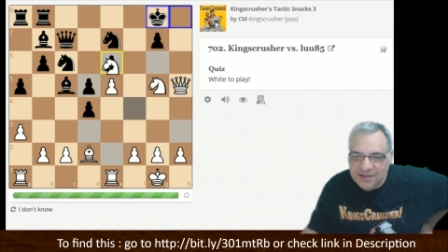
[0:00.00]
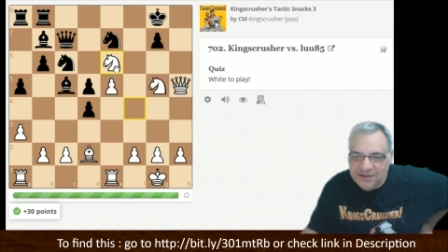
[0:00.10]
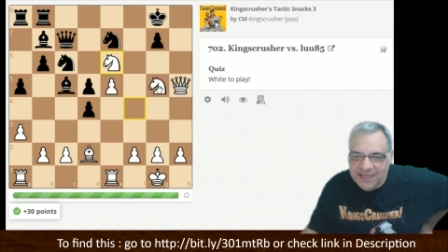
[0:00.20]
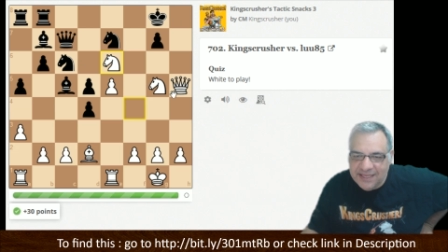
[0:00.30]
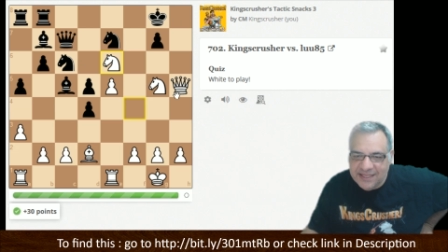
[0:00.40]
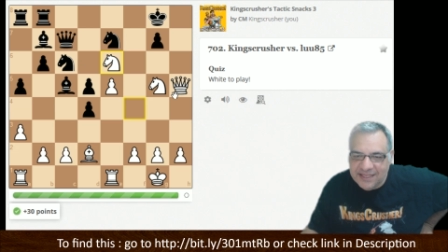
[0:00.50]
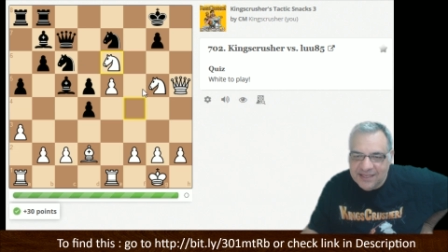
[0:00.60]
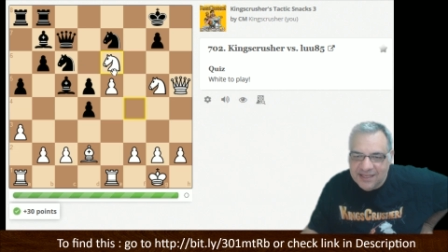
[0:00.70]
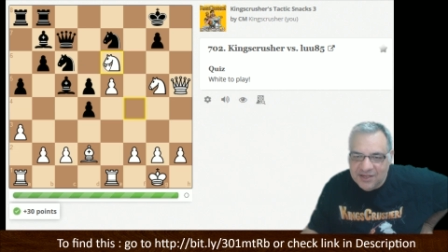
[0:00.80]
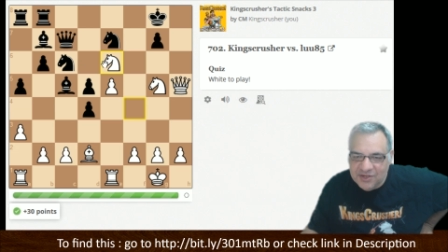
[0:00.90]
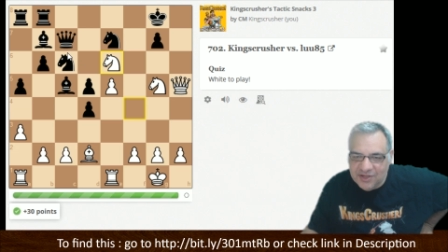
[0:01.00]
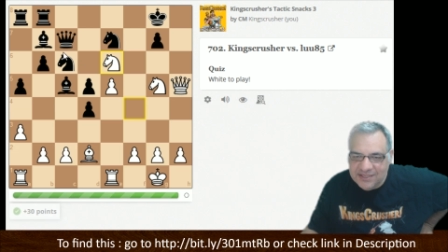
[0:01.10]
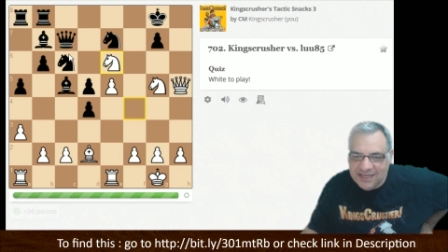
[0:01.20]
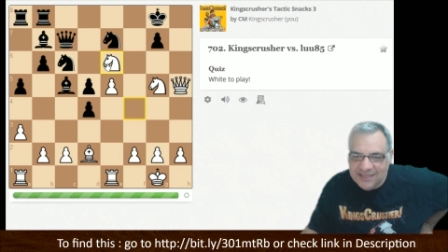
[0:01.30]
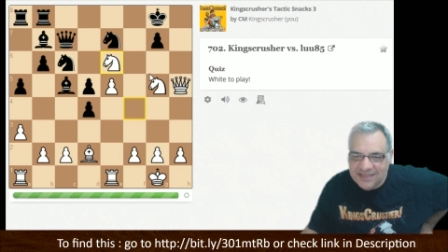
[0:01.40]
Here then, knight
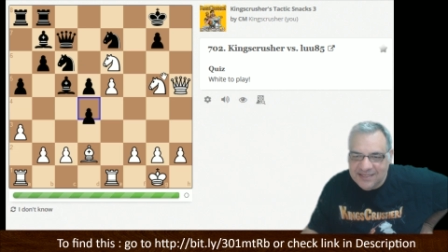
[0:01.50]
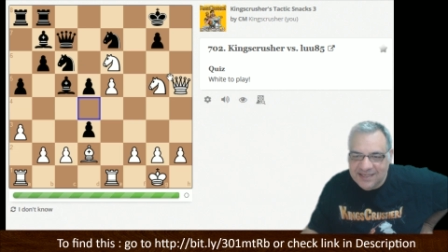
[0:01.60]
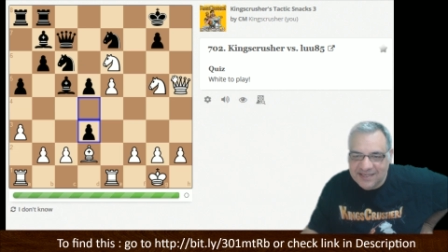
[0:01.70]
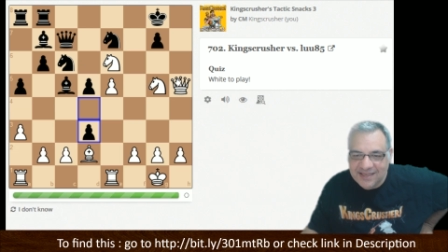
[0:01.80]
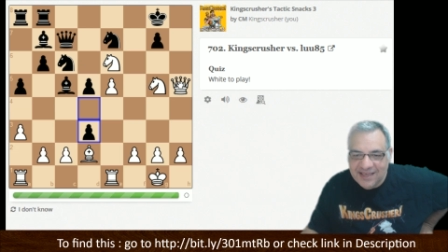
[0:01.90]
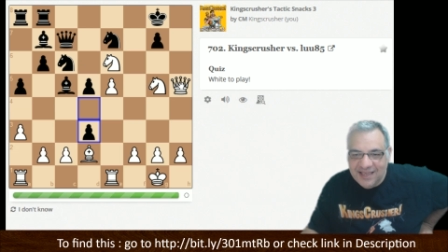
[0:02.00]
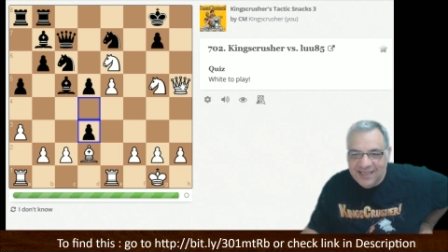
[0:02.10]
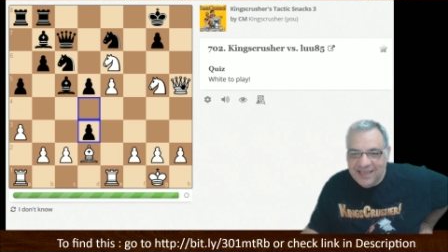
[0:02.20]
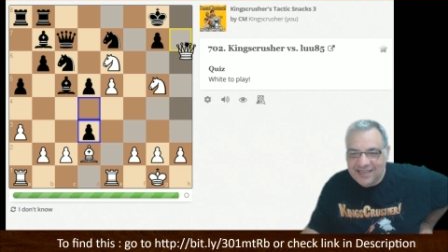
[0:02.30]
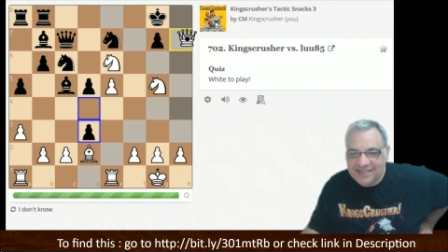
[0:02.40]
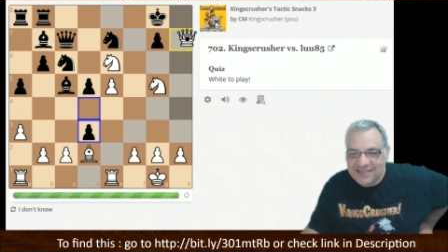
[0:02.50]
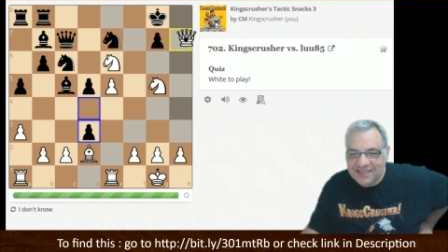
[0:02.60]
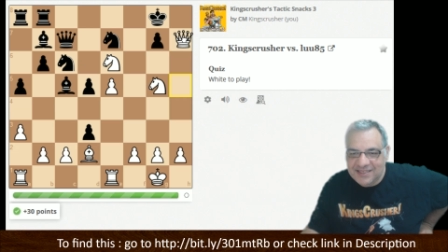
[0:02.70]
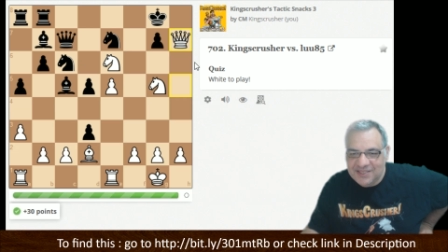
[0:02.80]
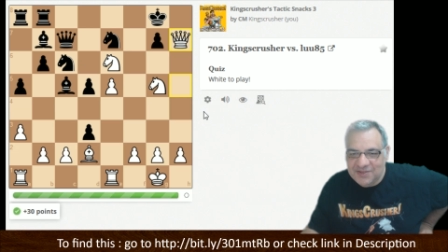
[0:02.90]
takes e6. Yes,
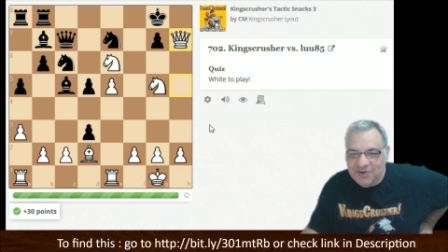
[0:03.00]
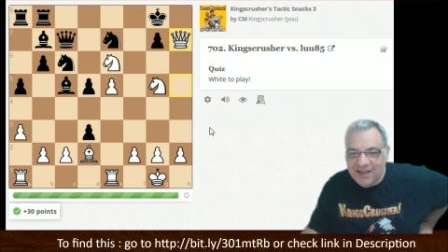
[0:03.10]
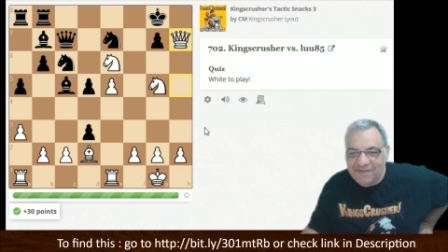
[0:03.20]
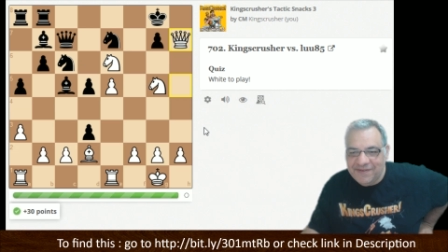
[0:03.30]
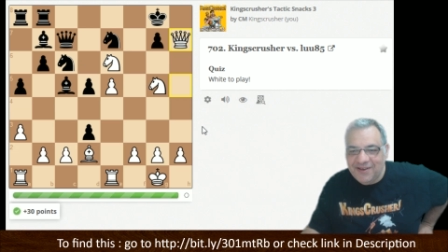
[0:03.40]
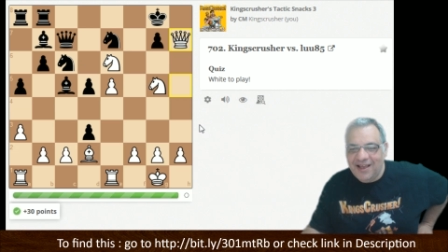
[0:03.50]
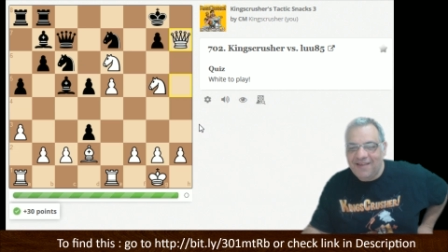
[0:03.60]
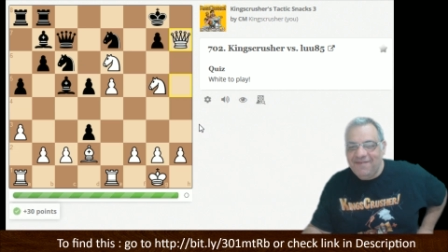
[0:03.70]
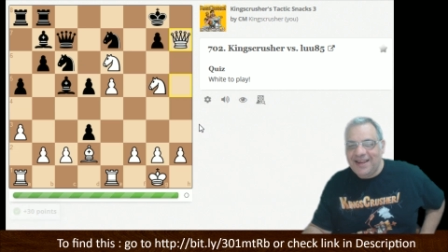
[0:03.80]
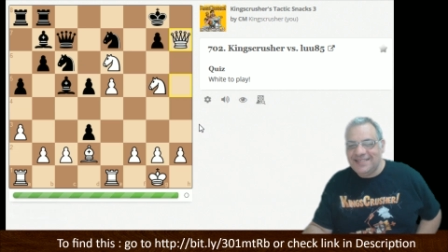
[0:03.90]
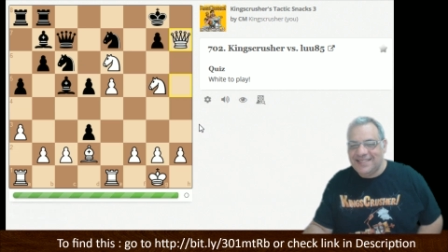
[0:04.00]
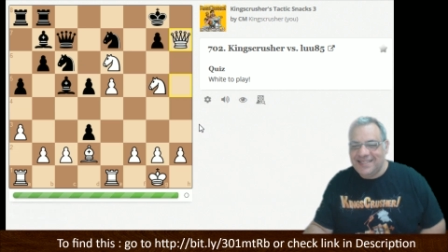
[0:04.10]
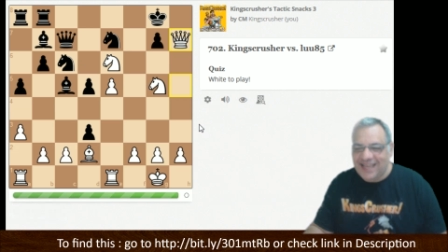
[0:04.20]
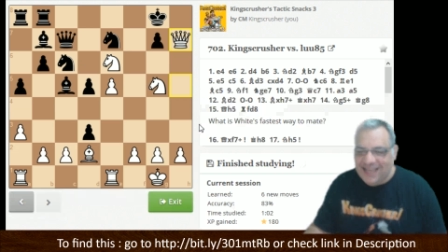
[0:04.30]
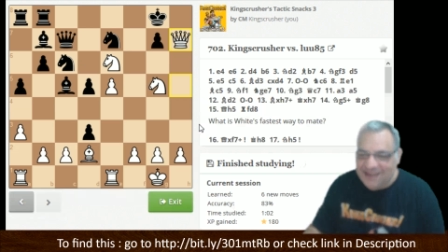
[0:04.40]
this is the one I've managed to
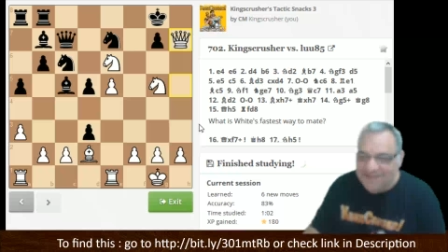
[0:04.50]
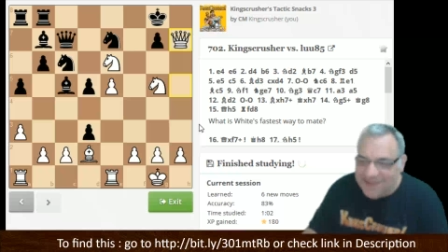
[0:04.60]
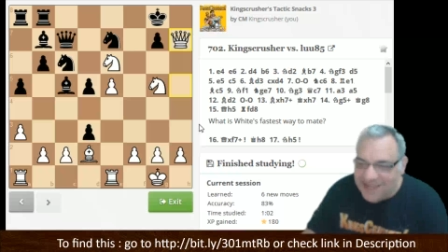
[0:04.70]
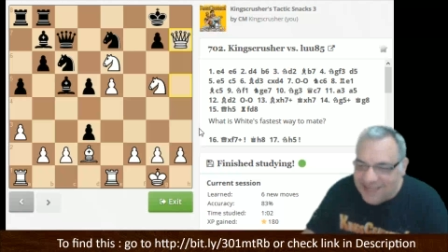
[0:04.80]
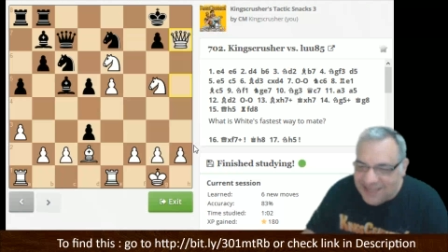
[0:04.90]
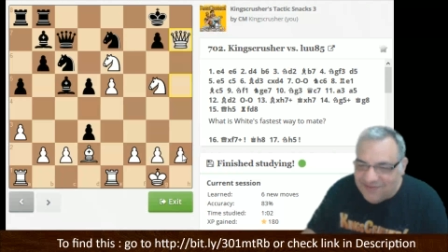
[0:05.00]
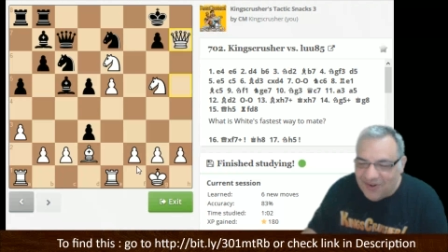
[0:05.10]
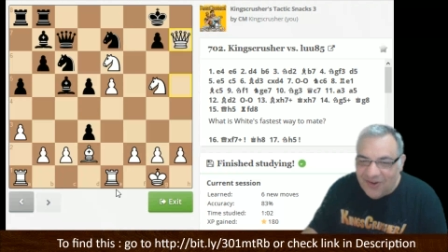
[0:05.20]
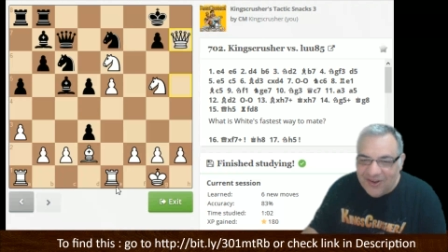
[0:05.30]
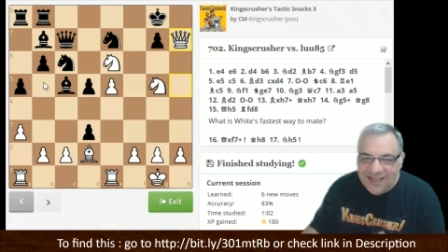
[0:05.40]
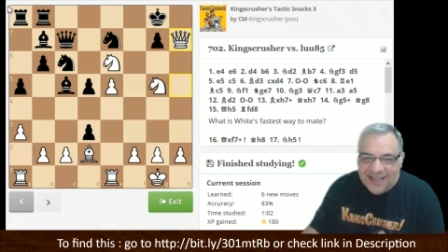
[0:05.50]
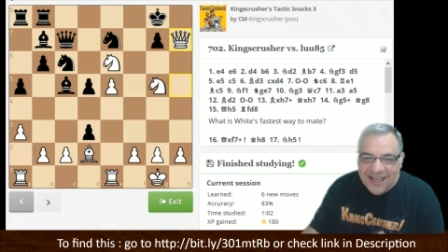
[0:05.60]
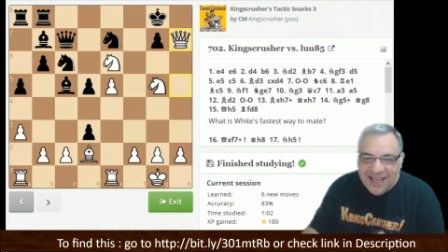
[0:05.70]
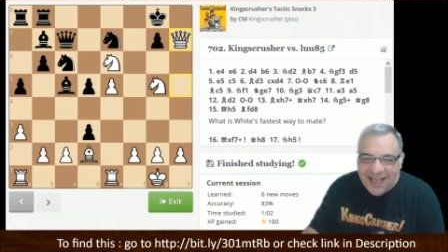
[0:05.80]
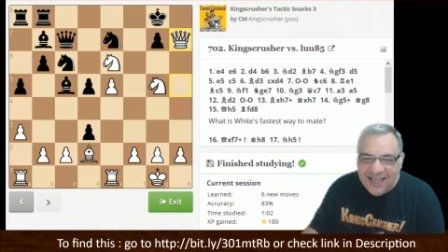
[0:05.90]
get completely wrong.
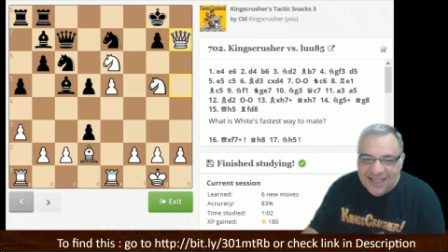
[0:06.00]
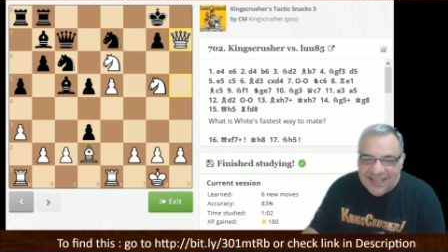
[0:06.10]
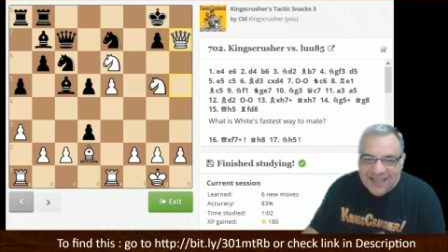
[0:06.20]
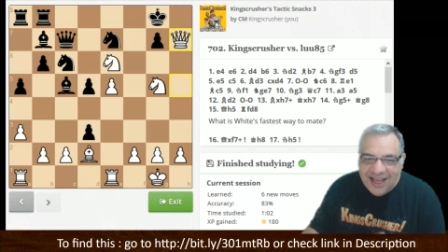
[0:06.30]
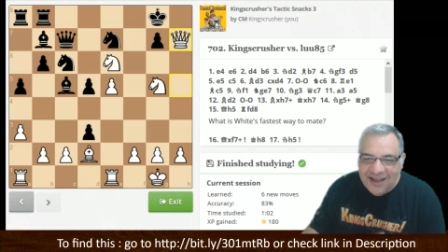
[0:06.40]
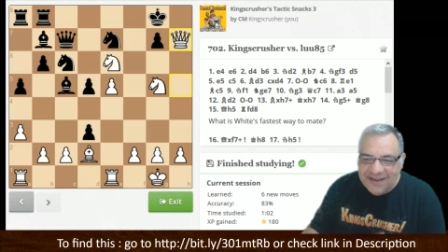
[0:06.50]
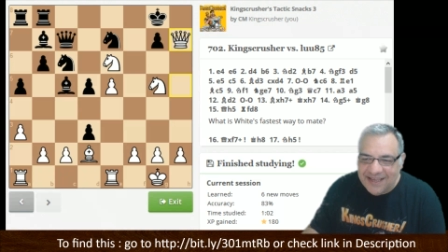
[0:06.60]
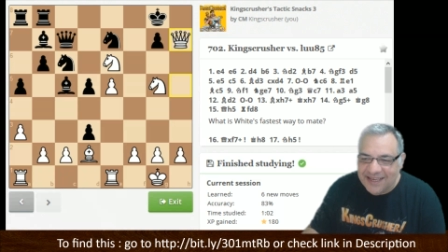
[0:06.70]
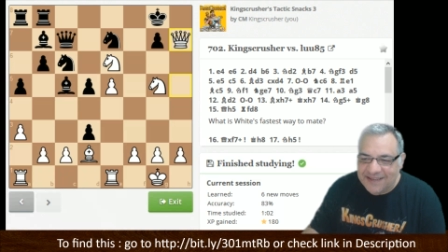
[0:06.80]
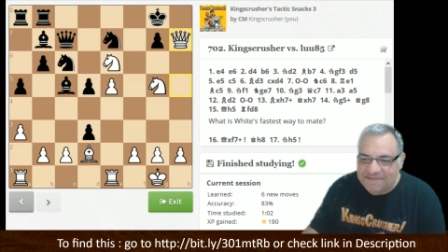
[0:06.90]
Okay.